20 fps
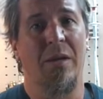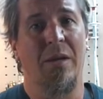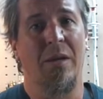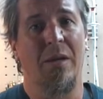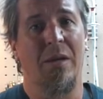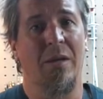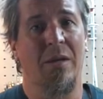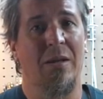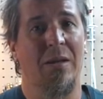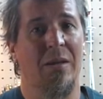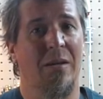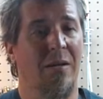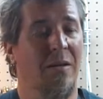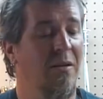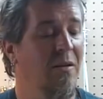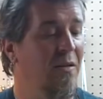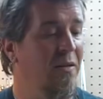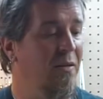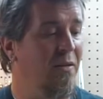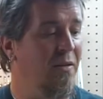
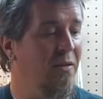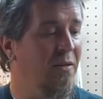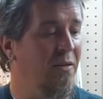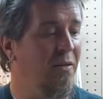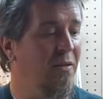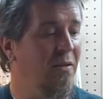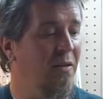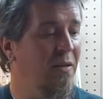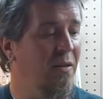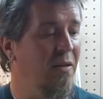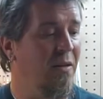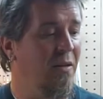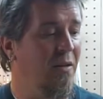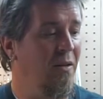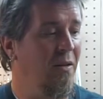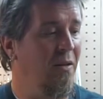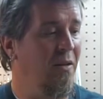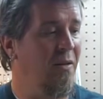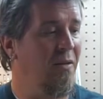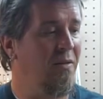and
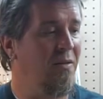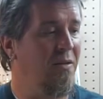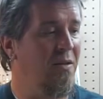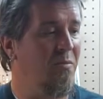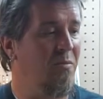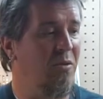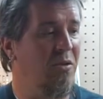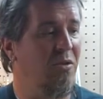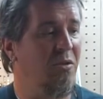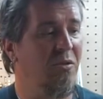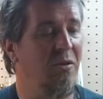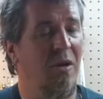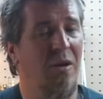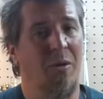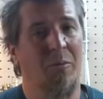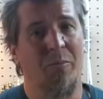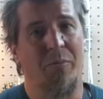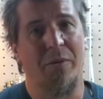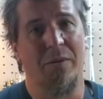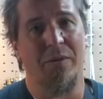it seems to
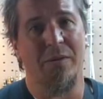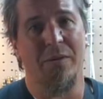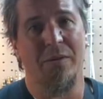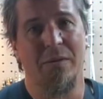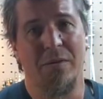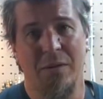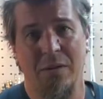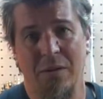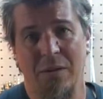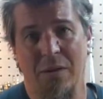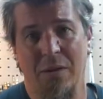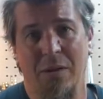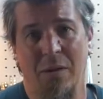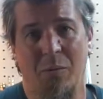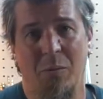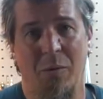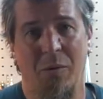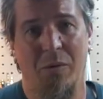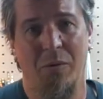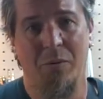help
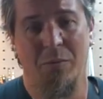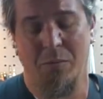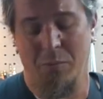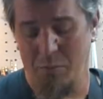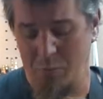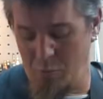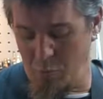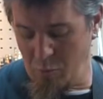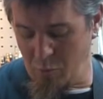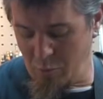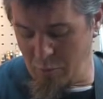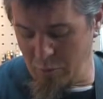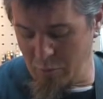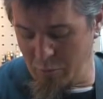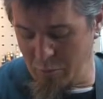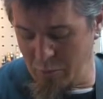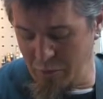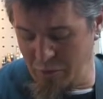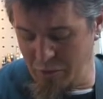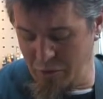with the roller
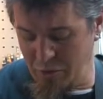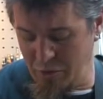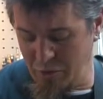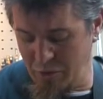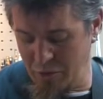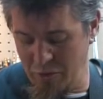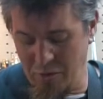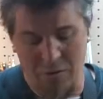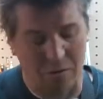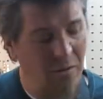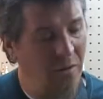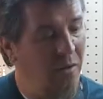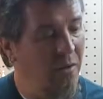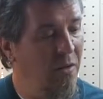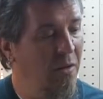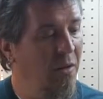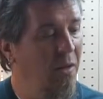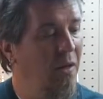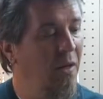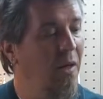bridge
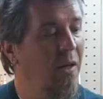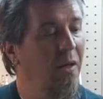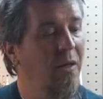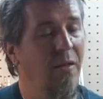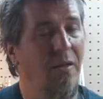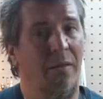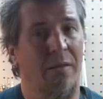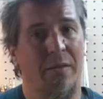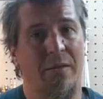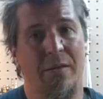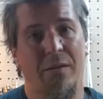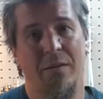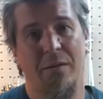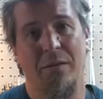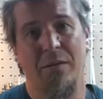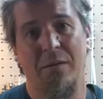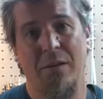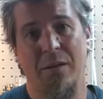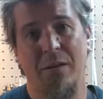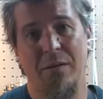and
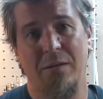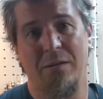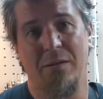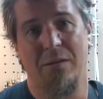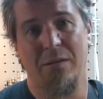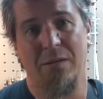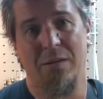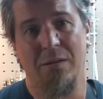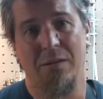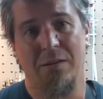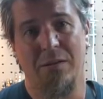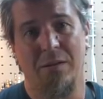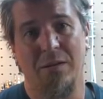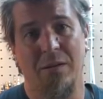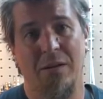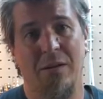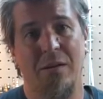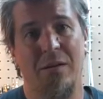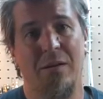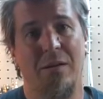the tusk
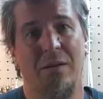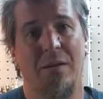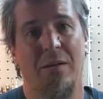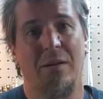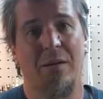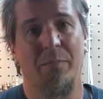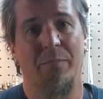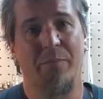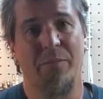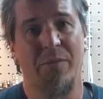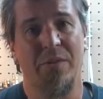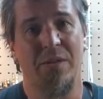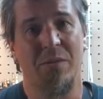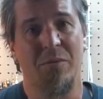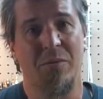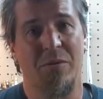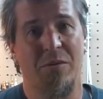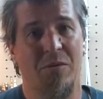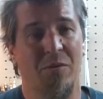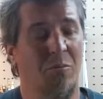nut. It
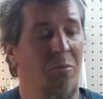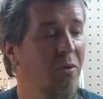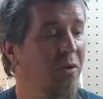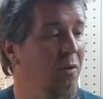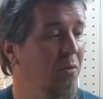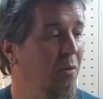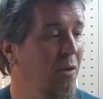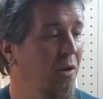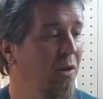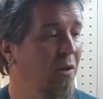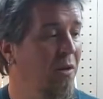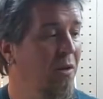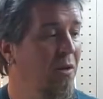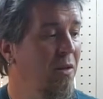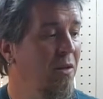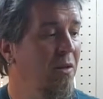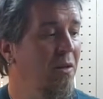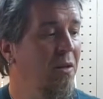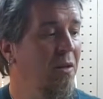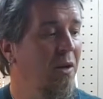seems to do pretty well.
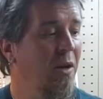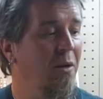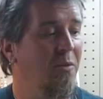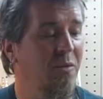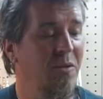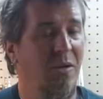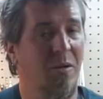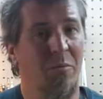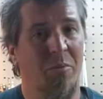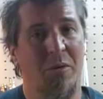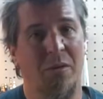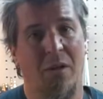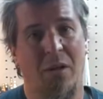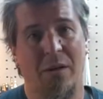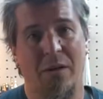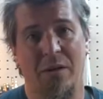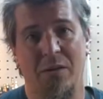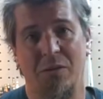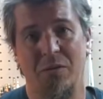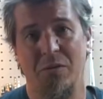I was going to put
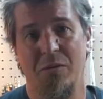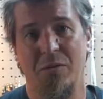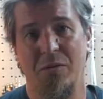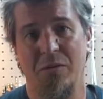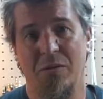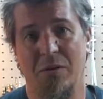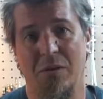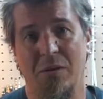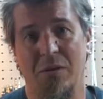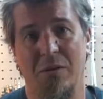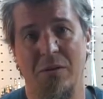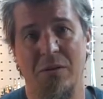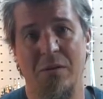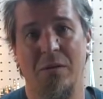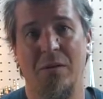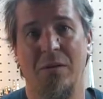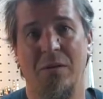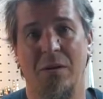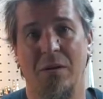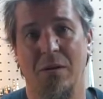locking tuners on,
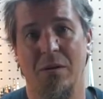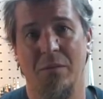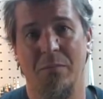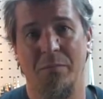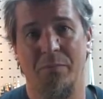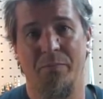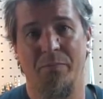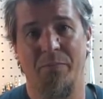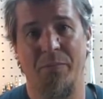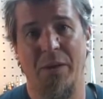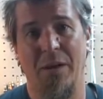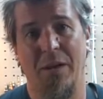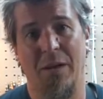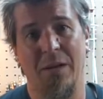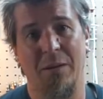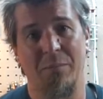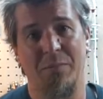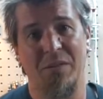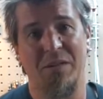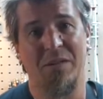and
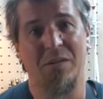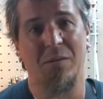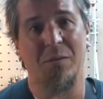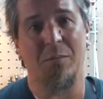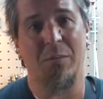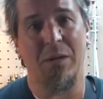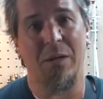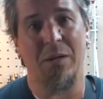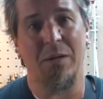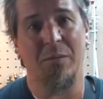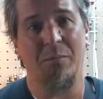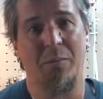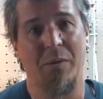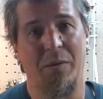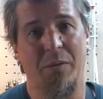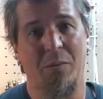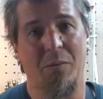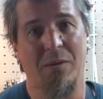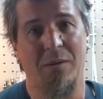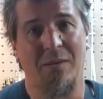I still may, but
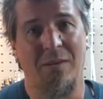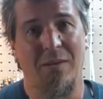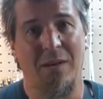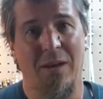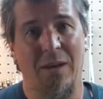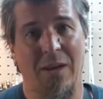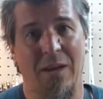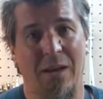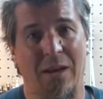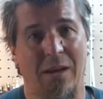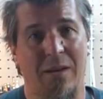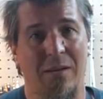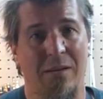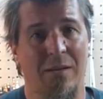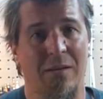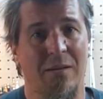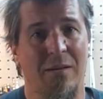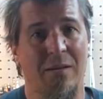the ones that I had